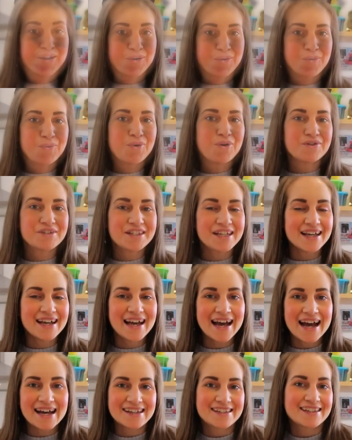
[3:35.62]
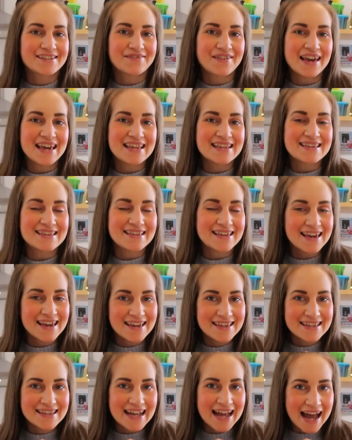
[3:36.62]
Water activates
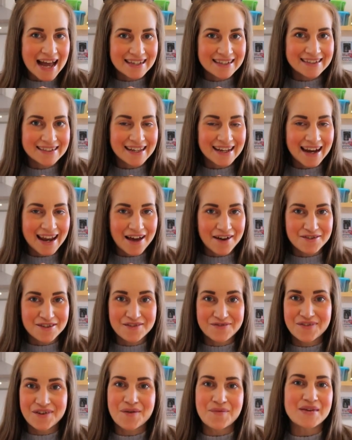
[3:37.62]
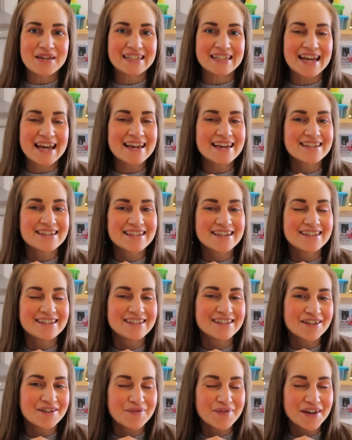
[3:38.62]
yeast and allows fermentation
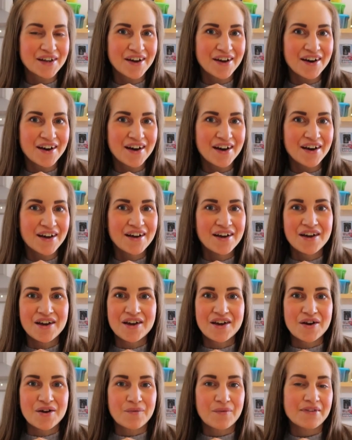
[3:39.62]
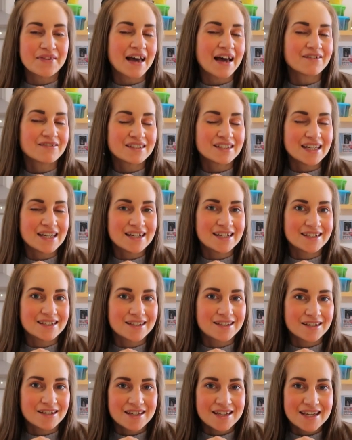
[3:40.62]
to occur. Without
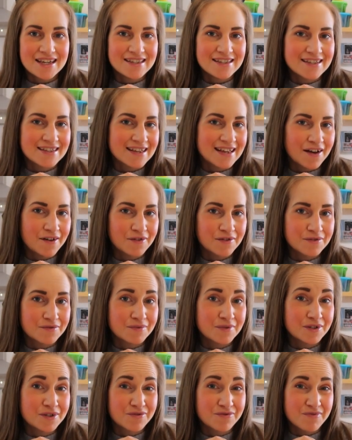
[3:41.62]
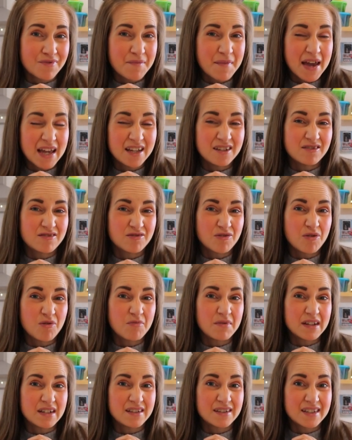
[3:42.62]
it, yeast cells would remain
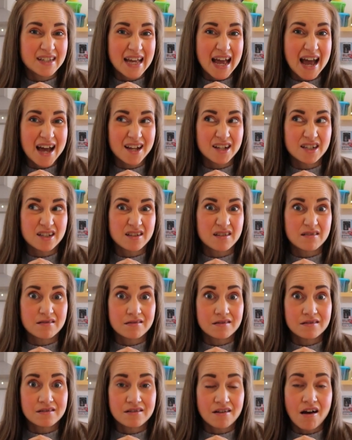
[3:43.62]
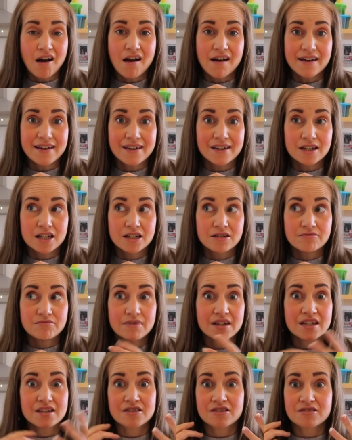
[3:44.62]
dormant and die,
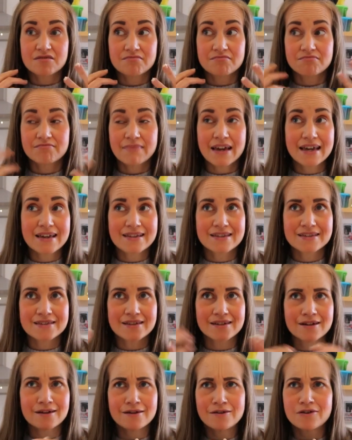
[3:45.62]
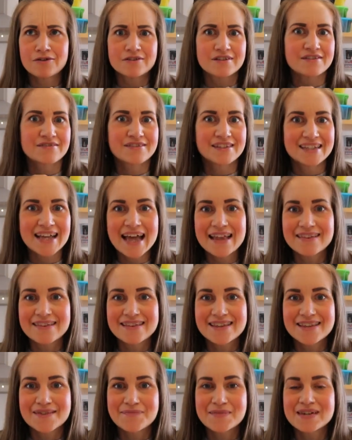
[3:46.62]
which makes a lot of
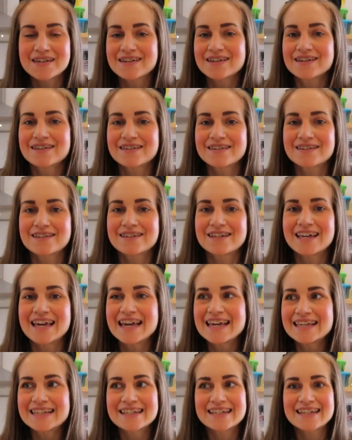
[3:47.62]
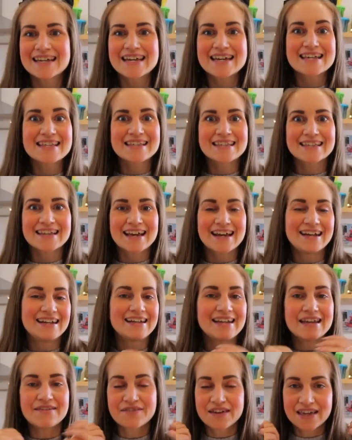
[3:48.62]
sense because yeast is a
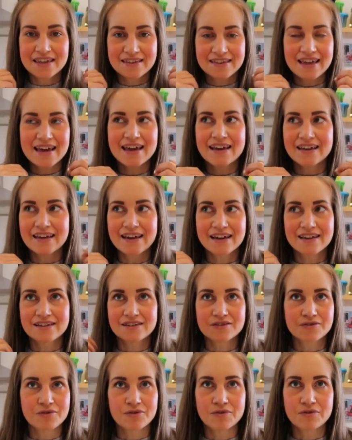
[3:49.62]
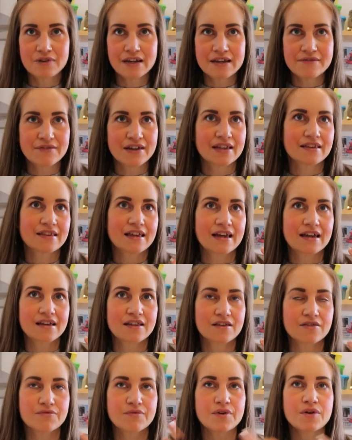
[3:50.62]
living thing and all living
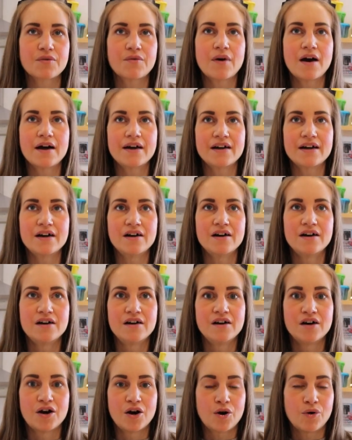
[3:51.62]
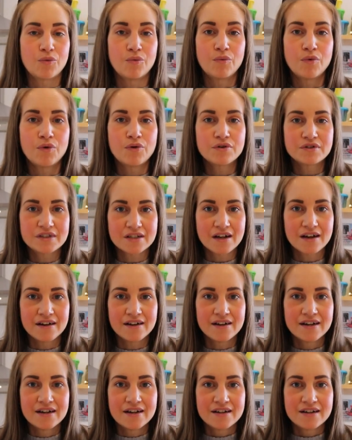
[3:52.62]
things require water.